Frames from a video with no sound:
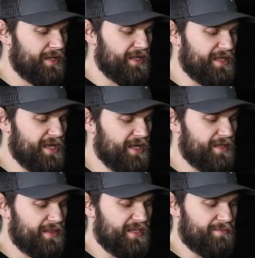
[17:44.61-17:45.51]
And
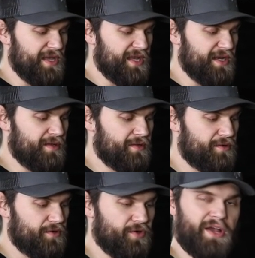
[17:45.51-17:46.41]
then the main
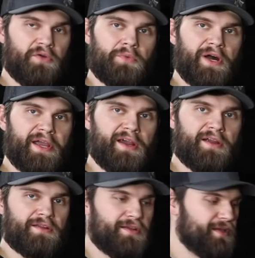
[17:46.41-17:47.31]
ground wire
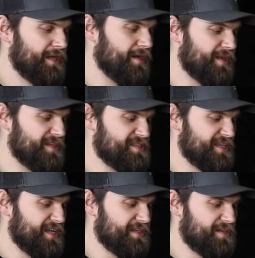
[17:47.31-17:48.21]
here on this
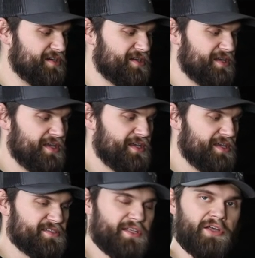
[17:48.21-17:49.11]
connector
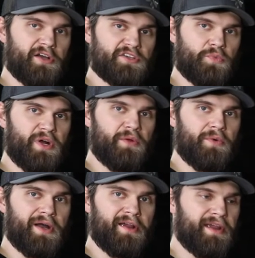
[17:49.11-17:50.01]
is the large white
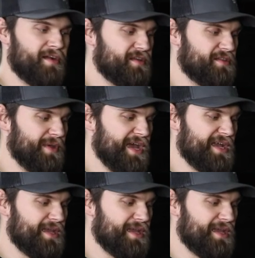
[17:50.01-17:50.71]
wire here at the back.